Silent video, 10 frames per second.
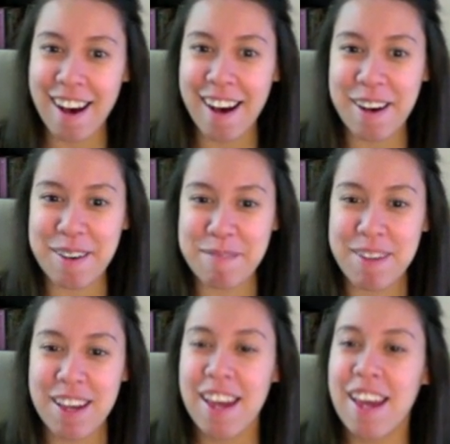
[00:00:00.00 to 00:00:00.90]
um
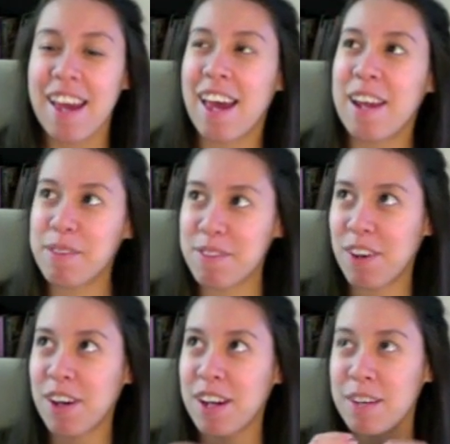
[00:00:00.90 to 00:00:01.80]
and it was
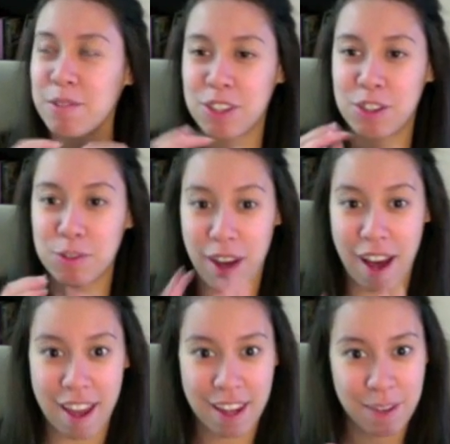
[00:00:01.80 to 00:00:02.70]
very it was
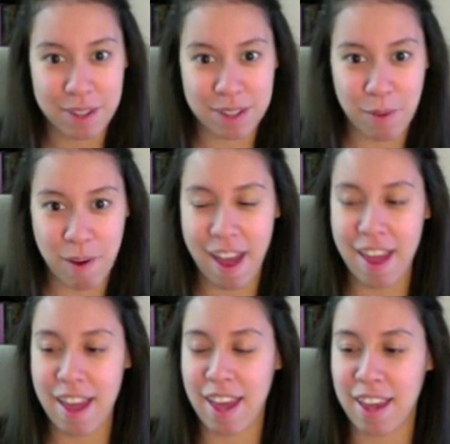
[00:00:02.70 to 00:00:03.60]
dry, it wasn't wet
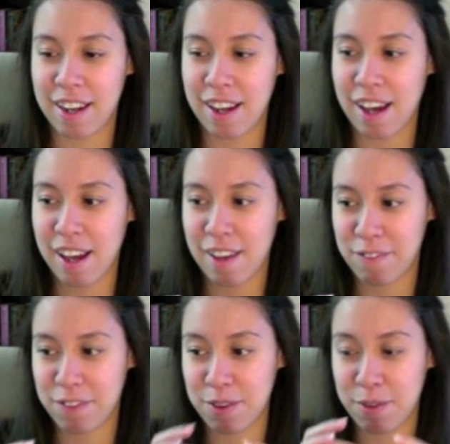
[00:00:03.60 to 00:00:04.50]
and if
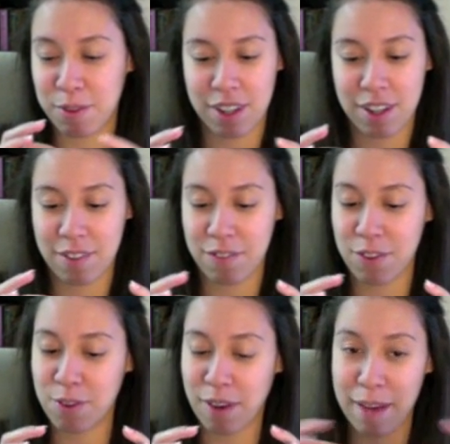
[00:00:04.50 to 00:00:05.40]
you were and if you
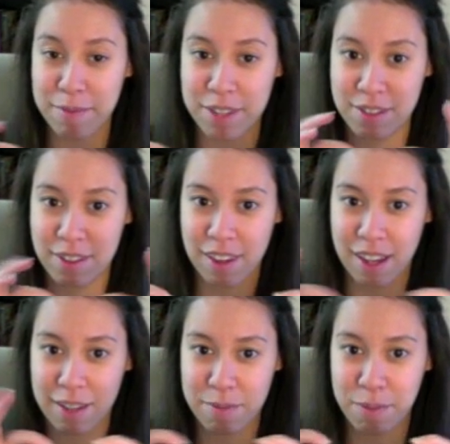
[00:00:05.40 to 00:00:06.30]
grabbed it, you could
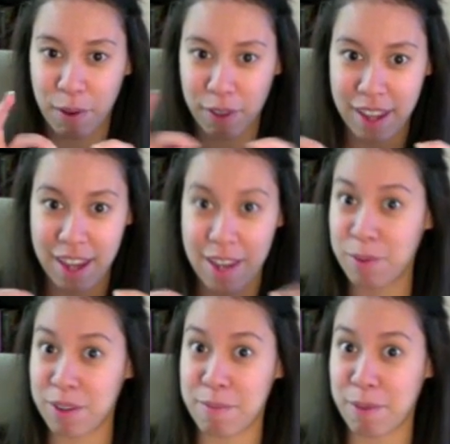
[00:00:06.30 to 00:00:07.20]
like pull it and it
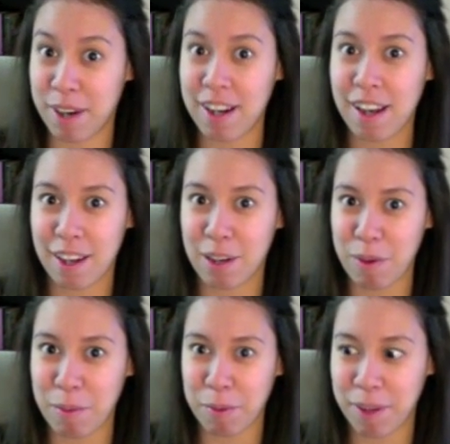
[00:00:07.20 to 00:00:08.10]
wouldn't break, kind of like a
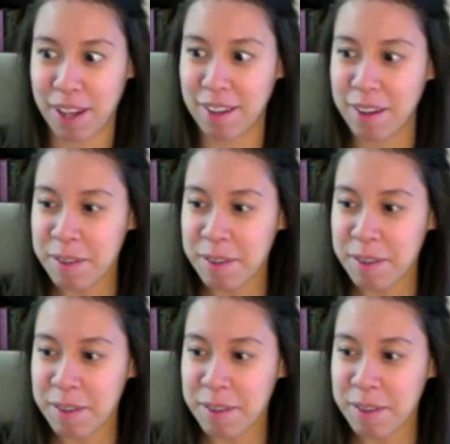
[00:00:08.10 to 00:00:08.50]
rubber band.